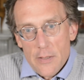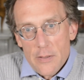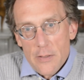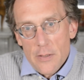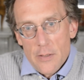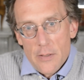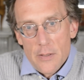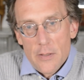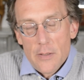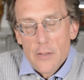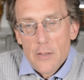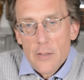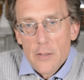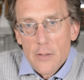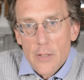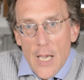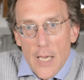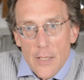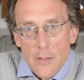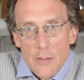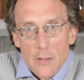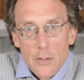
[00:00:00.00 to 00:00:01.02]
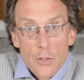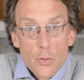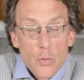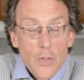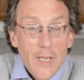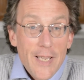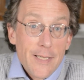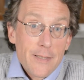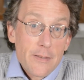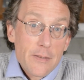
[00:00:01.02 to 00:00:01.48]

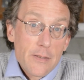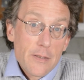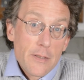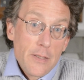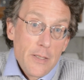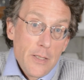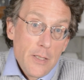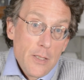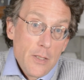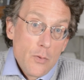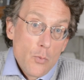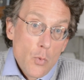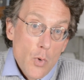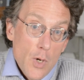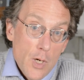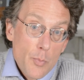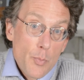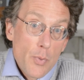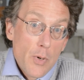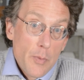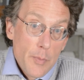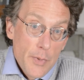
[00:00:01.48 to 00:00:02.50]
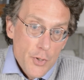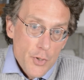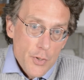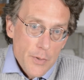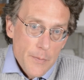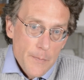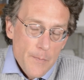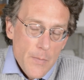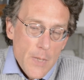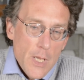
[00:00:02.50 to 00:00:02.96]
the work
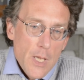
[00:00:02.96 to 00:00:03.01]
permission.